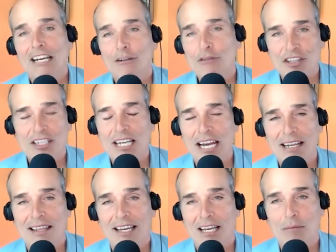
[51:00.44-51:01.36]
Here's the
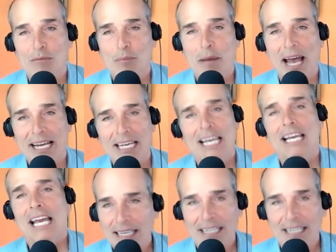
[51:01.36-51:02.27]
data that comes back.
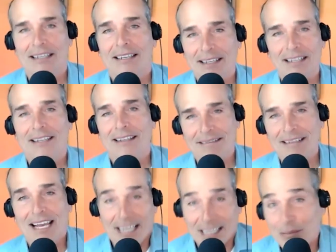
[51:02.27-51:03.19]
I, I, I,
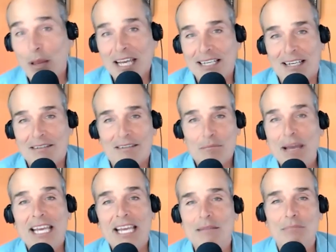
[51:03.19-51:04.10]
explain it,
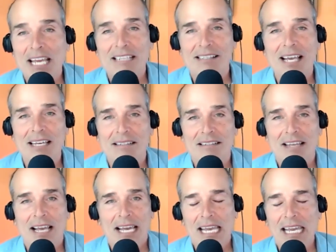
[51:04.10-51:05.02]
make it make
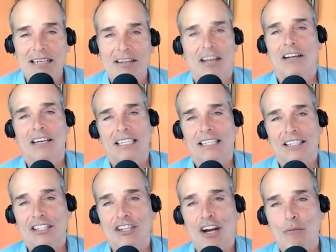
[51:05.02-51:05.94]
sense. And,
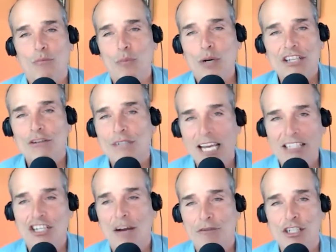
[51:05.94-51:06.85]
you know, when you
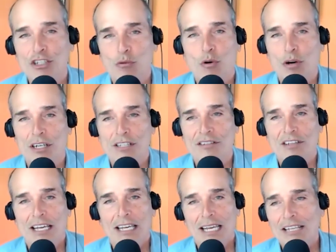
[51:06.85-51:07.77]
take Jeffrey
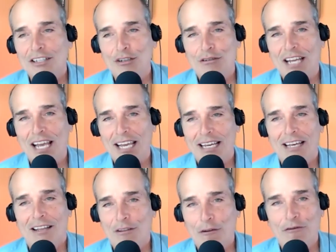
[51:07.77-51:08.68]
Schwartz and you take
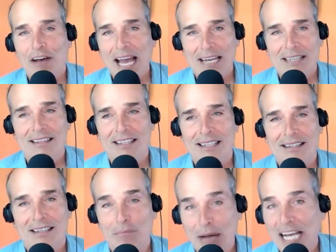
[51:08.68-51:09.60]
the fact
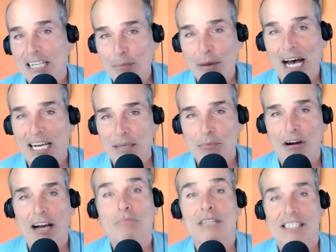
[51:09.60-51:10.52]
that the mind body
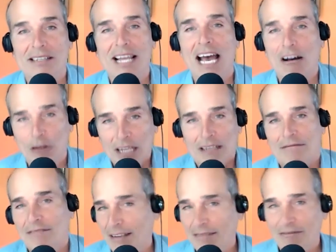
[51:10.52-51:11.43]
problem is now
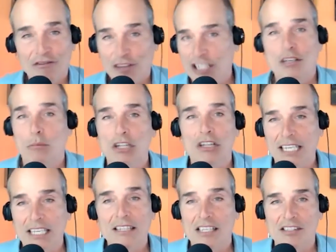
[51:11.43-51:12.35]
visible
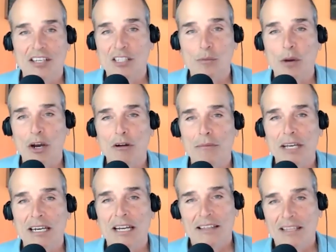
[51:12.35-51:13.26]
in this
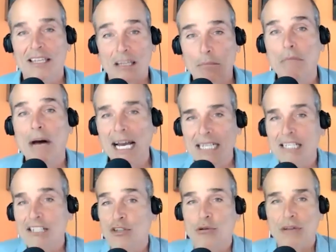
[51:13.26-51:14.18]
experiment that the
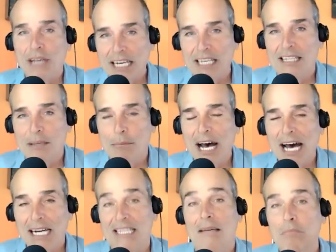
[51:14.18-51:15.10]
mind is creating the
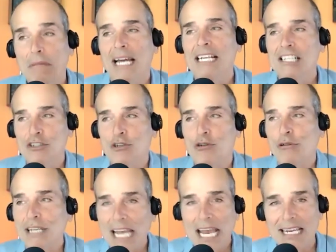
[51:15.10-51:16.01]
body the mind is
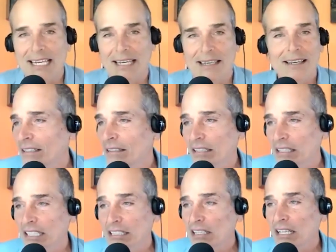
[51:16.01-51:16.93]
creating uh, uh,
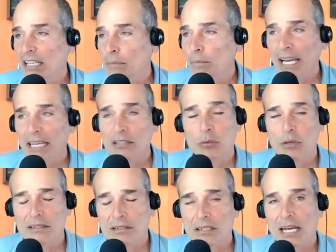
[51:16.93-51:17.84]
it's it's back to
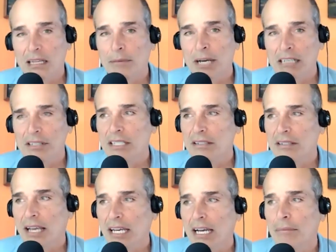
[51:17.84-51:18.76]
what Skolimowski's
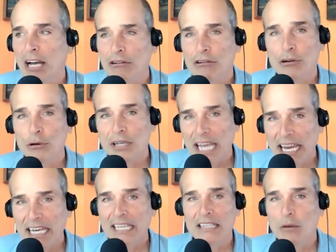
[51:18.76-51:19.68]
saying about
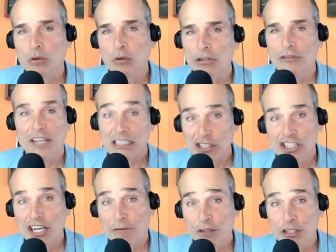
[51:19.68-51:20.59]
creating the world that's
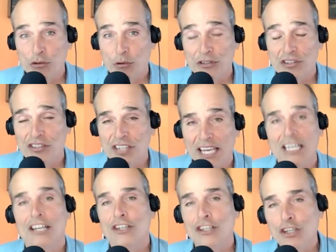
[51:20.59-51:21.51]
Jeffrey Schwartz is saying
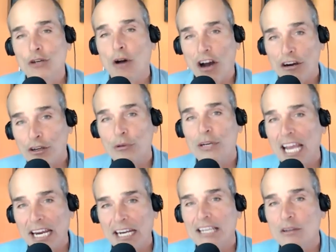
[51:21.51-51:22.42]
you are
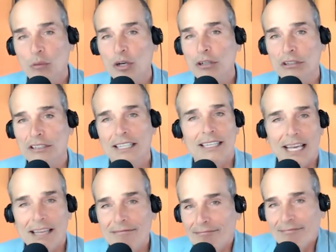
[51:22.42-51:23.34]
creating the world
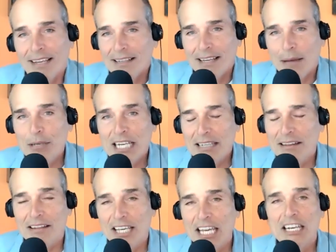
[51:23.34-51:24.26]
and I mean
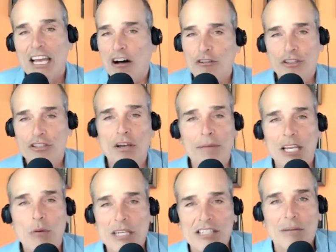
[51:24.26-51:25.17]
the, in so
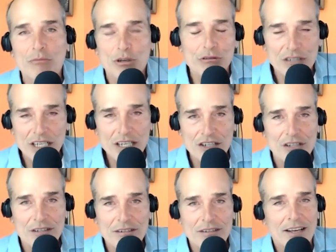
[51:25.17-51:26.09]
many wisdom
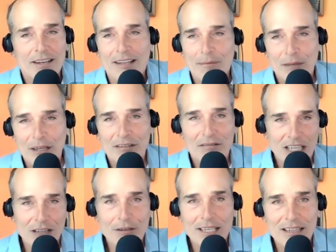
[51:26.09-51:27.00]
traditions
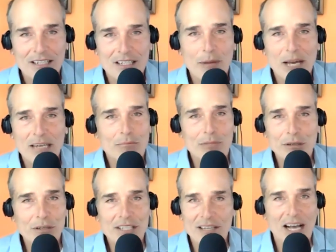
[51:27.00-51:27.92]
including the Tibetan
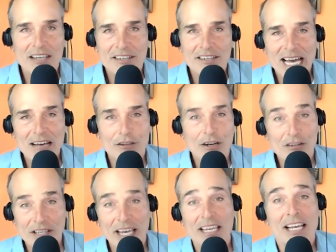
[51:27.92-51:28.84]
Buddhists on down
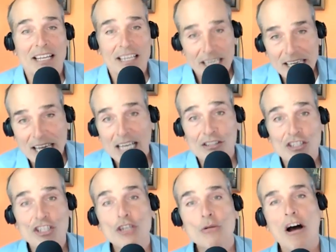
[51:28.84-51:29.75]
are saying
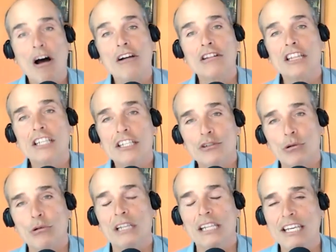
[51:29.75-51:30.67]
yes you are
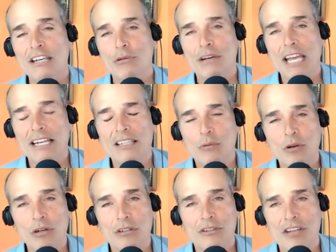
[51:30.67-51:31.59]
literally creating the
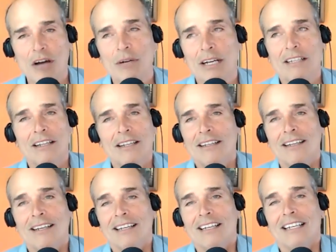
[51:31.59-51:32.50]
world so
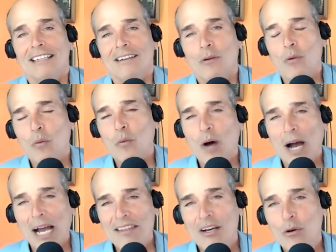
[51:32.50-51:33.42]

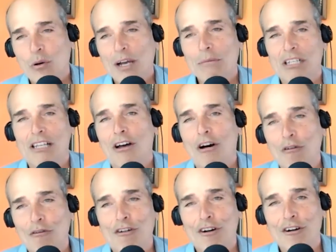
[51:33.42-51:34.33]
why the quibble
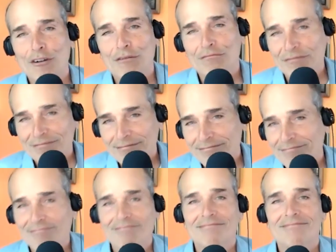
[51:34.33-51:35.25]
over
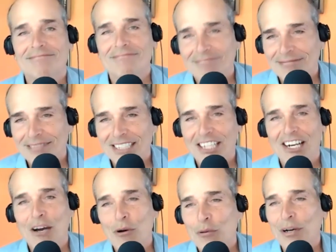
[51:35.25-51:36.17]
you
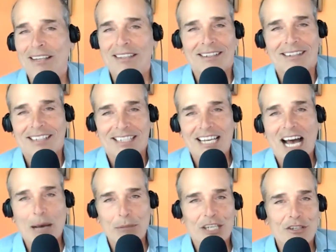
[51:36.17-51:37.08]
know
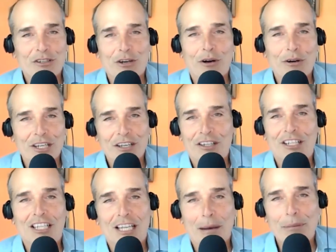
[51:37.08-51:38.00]

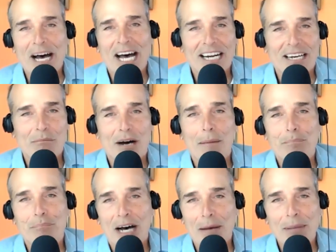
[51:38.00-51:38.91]
combinatorial uh, bottom
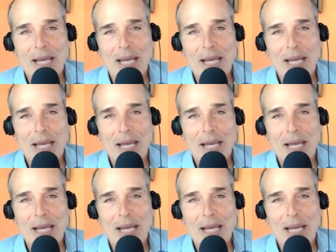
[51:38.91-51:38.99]
up uh,